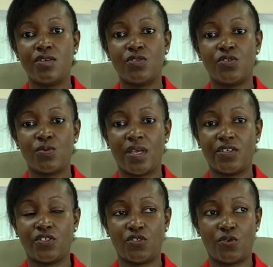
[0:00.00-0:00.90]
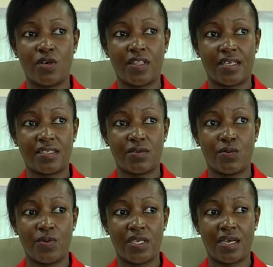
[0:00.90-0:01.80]
to ensure that
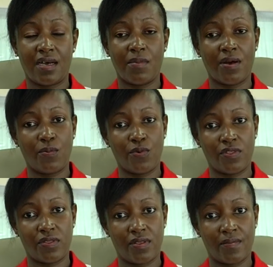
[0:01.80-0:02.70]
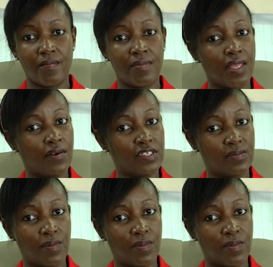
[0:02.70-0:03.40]
we come up with this.